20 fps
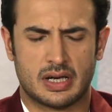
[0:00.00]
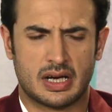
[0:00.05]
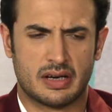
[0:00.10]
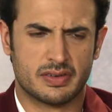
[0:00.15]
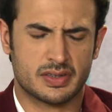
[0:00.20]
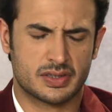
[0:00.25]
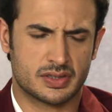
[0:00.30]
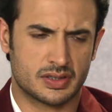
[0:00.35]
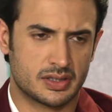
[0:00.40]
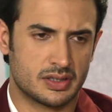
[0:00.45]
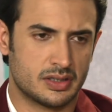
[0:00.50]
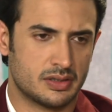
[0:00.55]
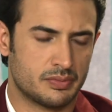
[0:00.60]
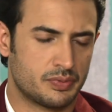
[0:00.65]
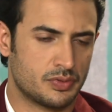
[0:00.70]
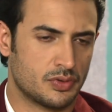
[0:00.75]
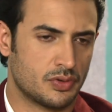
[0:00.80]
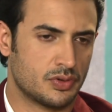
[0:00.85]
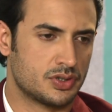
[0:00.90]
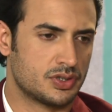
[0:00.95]
have a certain
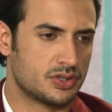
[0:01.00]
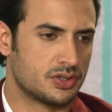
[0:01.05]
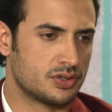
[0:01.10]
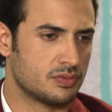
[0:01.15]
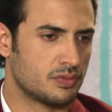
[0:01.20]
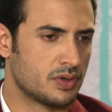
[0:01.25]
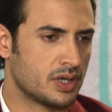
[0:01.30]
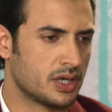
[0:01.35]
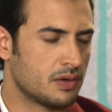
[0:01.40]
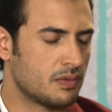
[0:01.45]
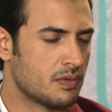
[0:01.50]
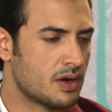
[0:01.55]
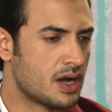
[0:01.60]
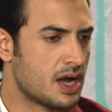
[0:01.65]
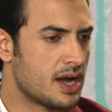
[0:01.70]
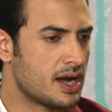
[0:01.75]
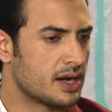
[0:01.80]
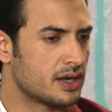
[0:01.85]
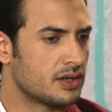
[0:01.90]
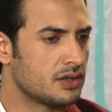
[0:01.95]
approach when you
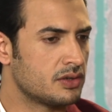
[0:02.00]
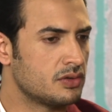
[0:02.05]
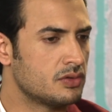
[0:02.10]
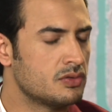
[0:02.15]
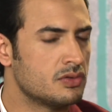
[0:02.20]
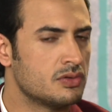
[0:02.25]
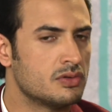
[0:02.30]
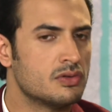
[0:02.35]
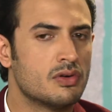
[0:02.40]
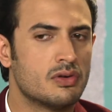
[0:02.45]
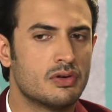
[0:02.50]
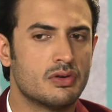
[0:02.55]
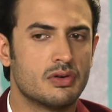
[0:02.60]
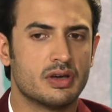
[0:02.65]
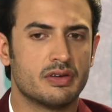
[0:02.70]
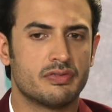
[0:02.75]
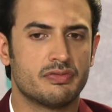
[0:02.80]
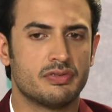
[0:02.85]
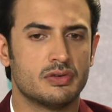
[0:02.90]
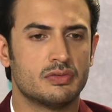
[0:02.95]
act. You know
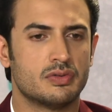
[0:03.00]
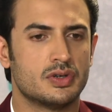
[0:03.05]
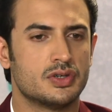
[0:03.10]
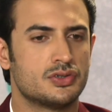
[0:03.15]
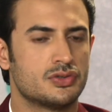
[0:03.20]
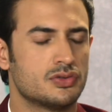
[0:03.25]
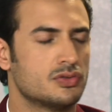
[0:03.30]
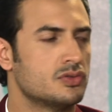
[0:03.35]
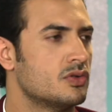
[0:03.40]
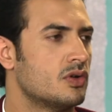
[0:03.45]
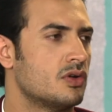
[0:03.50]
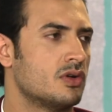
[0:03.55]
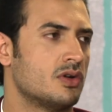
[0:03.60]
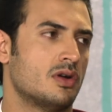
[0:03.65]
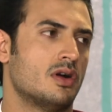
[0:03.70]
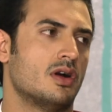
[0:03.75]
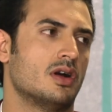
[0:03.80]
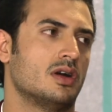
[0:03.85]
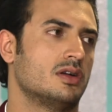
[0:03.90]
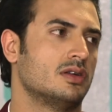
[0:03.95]
if you were true or
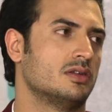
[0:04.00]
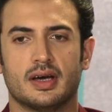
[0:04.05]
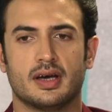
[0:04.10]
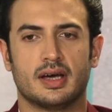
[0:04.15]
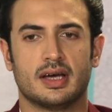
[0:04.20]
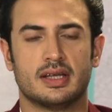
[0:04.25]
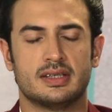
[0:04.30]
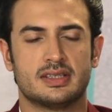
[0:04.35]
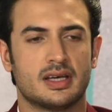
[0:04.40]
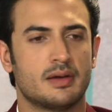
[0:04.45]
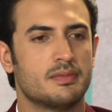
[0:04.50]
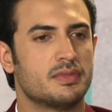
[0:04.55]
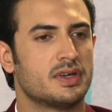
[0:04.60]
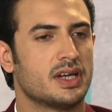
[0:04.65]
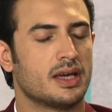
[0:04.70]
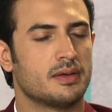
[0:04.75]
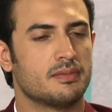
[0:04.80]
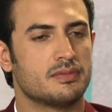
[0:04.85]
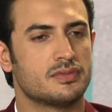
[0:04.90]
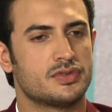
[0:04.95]
not. And
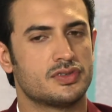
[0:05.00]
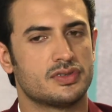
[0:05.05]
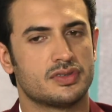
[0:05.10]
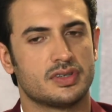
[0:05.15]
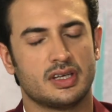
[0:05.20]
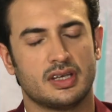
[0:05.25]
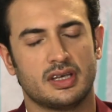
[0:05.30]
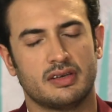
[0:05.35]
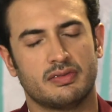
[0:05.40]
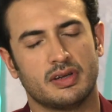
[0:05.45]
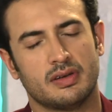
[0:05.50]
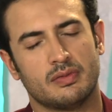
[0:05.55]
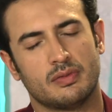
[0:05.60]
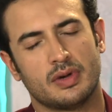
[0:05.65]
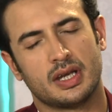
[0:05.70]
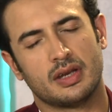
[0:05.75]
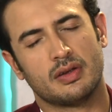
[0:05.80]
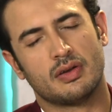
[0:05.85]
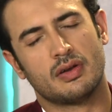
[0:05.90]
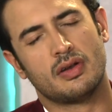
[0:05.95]
sometimes, even
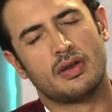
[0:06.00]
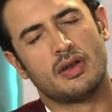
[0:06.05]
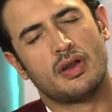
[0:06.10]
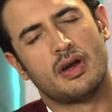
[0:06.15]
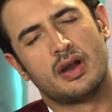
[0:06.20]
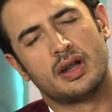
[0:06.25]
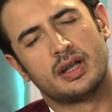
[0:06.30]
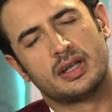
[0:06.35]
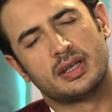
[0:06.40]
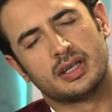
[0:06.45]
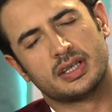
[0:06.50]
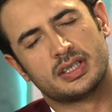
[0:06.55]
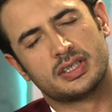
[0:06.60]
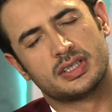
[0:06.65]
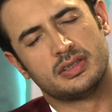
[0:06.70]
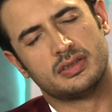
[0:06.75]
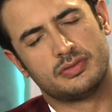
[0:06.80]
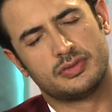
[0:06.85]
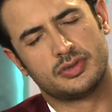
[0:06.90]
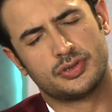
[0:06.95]
when you're not
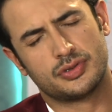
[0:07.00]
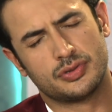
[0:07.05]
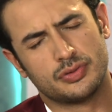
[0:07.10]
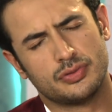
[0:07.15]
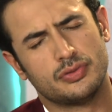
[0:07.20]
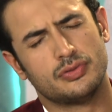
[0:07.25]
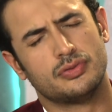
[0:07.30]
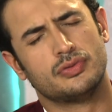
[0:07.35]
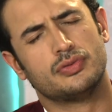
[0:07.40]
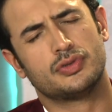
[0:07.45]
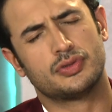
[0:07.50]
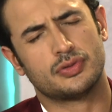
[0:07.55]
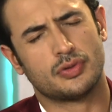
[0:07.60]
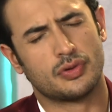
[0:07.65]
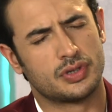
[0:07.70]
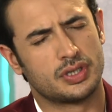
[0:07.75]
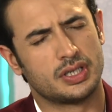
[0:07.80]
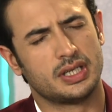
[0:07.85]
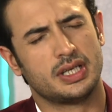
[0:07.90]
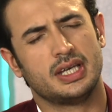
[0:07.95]
true
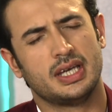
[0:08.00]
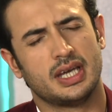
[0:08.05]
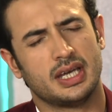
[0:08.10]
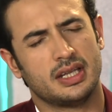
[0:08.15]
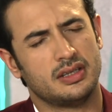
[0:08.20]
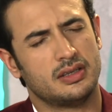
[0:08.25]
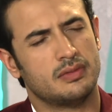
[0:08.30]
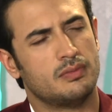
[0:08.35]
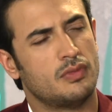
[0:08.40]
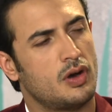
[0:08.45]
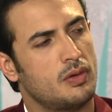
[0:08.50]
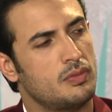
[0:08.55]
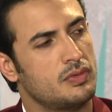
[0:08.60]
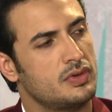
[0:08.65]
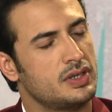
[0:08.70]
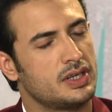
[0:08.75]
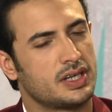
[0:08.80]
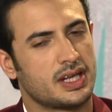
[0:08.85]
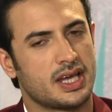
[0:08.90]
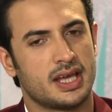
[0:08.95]
totally in the
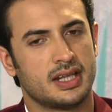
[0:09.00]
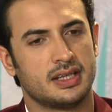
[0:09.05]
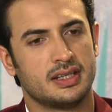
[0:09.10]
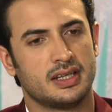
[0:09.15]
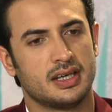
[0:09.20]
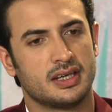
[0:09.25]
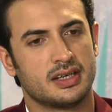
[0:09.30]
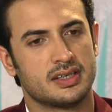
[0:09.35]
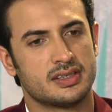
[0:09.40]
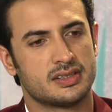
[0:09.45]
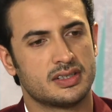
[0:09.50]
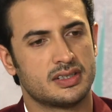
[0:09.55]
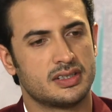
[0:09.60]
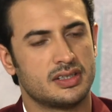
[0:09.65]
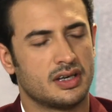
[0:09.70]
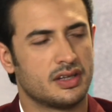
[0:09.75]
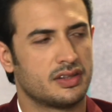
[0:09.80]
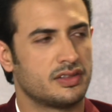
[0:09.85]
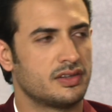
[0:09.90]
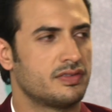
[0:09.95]
moment, and there is a
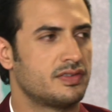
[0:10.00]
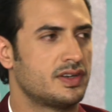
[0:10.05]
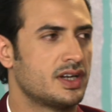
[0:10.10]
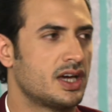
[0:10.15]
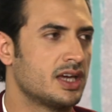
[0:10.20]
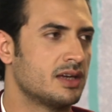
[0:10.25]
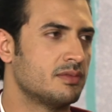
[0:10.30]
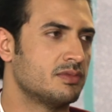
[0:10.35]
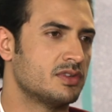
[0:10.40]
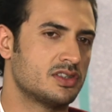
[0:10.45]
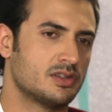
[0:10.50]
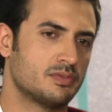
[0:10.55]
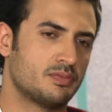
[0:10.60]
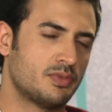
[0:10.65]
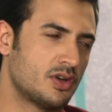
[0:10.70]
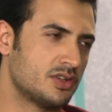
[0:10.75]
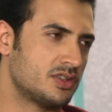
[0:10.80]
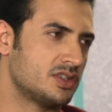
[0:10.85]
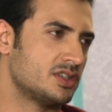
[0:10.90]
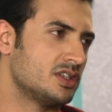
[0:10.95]
dearth of time, there's a
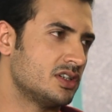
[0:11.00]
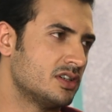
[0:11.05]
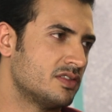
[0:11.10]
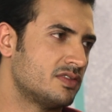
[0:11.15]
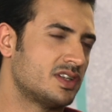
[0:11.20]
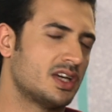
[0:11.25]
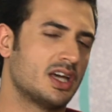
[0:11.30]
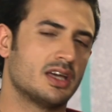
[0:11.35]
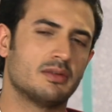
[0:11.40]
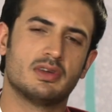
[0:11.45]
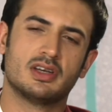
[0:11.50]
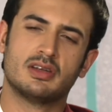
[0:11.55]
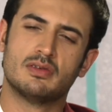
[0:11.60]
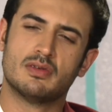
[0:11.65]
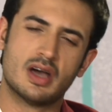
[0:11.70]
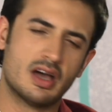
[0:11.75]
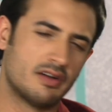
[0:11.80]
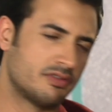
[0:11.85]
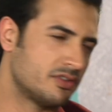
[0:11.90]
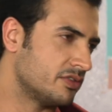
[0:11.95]
paucity of time, and you
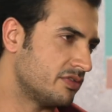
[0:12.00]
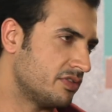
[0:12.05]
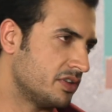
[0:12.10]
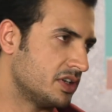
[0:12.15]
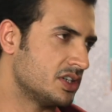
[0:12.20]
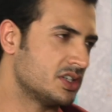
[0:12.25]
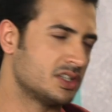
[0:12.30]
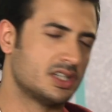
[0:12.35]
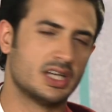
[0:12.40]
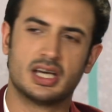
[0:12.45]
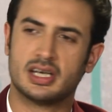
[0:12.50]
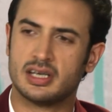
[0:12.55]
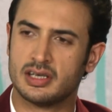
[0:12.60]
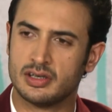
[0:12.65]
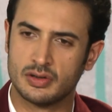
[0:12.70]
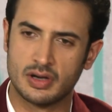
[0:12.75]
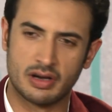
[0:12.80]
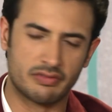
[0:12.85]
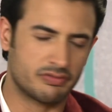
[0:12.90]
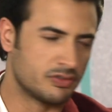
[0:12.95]
have to finish that, and
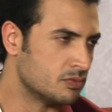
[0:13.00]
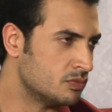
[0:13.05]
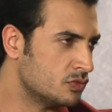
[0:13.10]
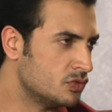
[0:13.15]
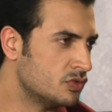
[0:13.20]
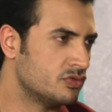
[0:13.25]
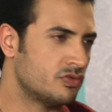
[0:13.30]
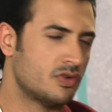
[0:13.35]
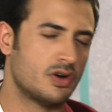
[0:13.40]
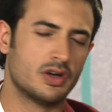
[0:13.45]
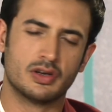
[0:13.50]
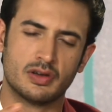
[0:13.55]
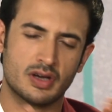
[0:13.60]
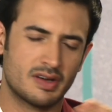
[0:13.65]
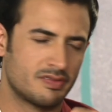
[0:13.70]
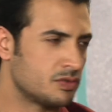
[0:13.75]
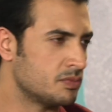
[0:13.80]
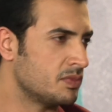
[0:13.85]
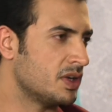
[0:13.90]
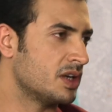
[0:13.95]
you have to move on, you
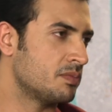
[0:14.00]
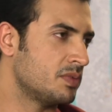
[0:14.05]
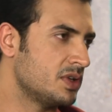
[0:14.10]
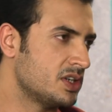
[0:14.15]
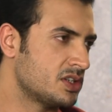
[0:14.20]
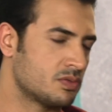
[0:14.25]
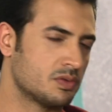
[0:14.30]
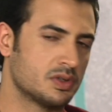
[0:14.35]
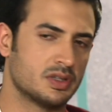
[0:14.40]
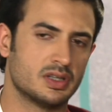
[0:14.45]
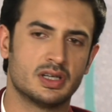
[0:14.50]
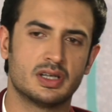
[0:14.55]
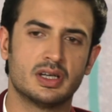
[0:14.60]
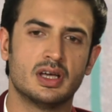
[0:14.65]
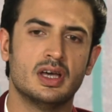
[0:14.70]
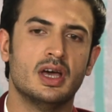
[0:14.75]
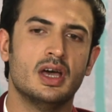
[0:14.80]
have to make peace with it.